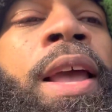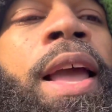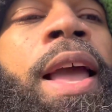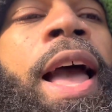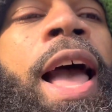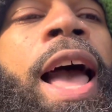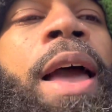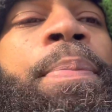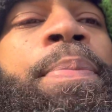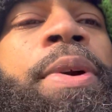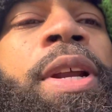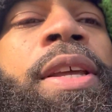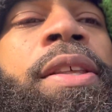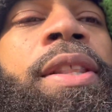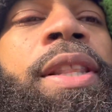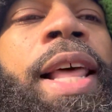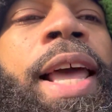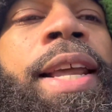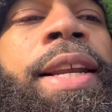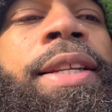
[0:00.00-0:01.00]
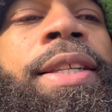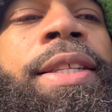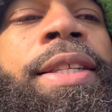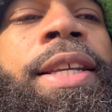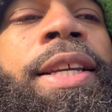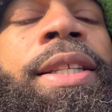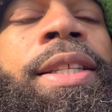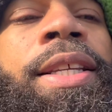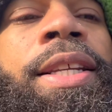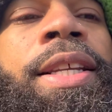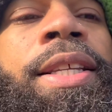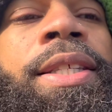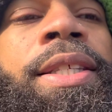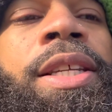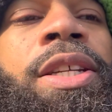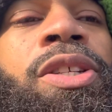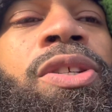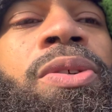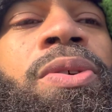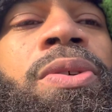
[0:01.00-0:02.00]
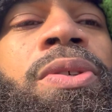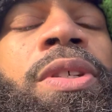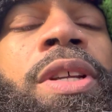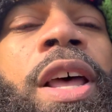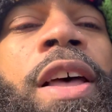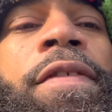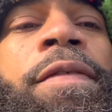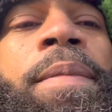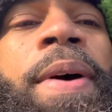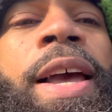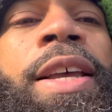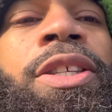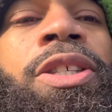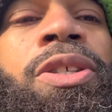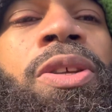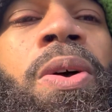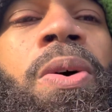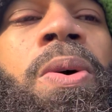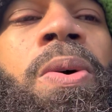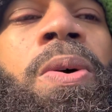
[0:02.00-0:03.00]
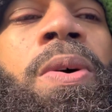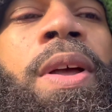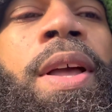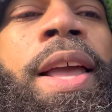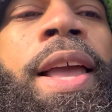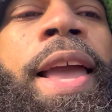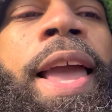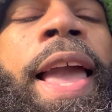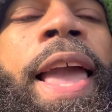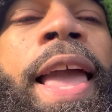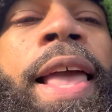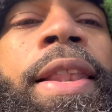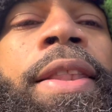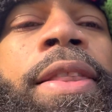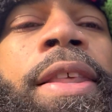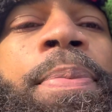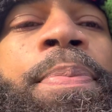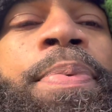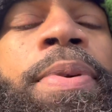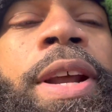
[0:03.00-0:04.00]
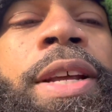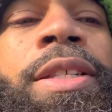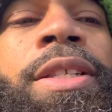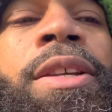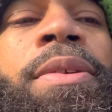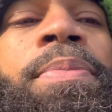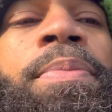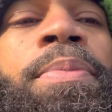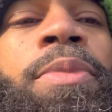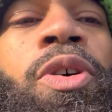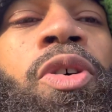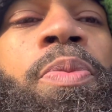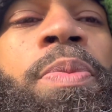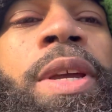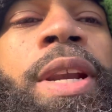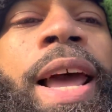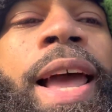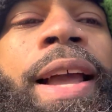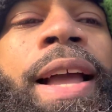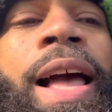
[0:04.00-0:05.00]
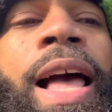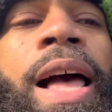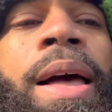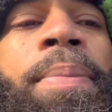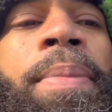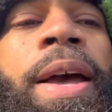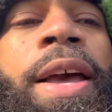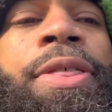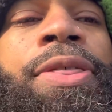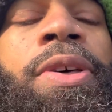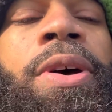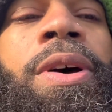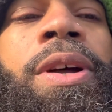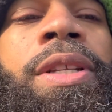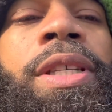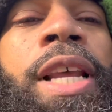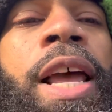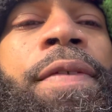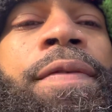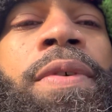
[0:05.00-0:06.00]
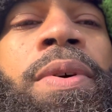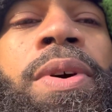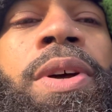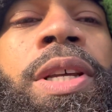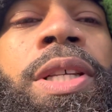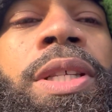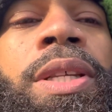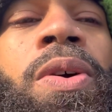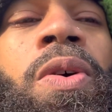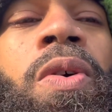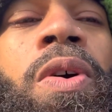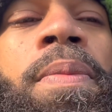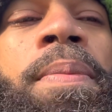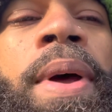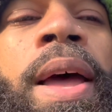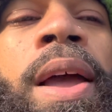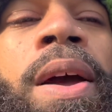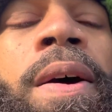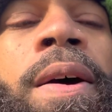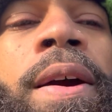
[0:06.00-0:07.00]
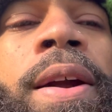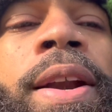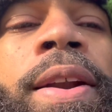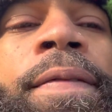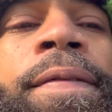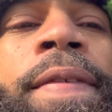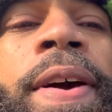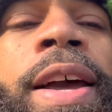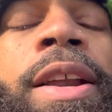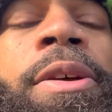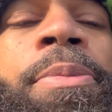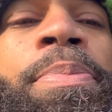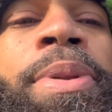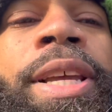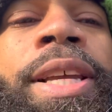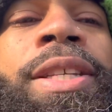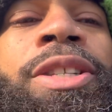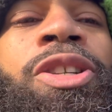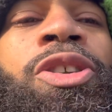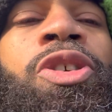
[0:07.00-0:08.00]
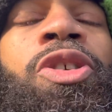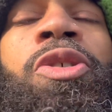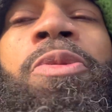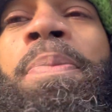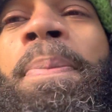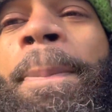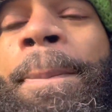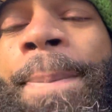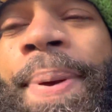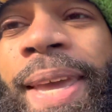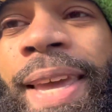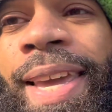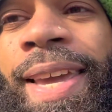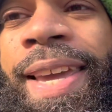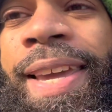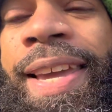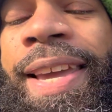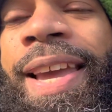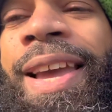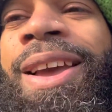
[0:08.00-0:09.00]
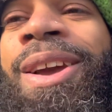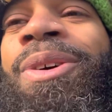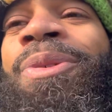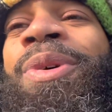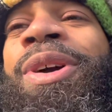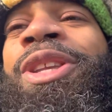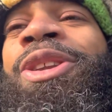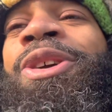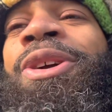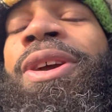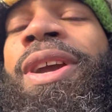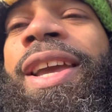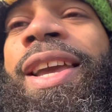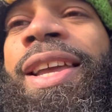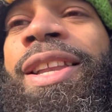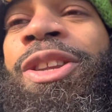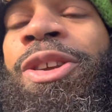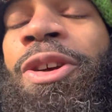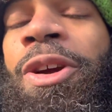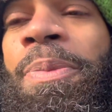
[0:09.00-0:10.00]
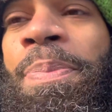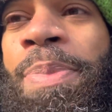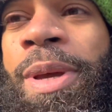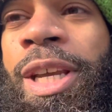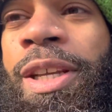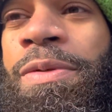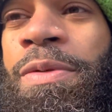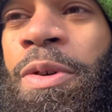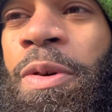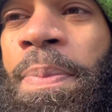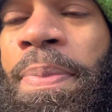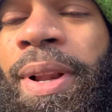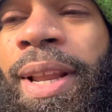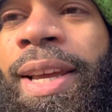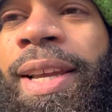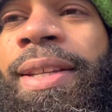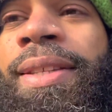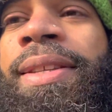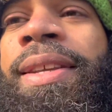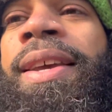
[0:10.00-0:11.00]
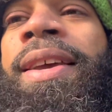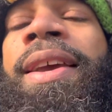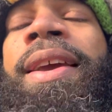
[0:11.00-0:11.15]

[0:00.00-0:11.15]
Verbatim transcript: i breathe light and stick to the essentials of my soul and the present moment i calm my thoughts i focus on my heart and find a place to be when you're in your peaceful place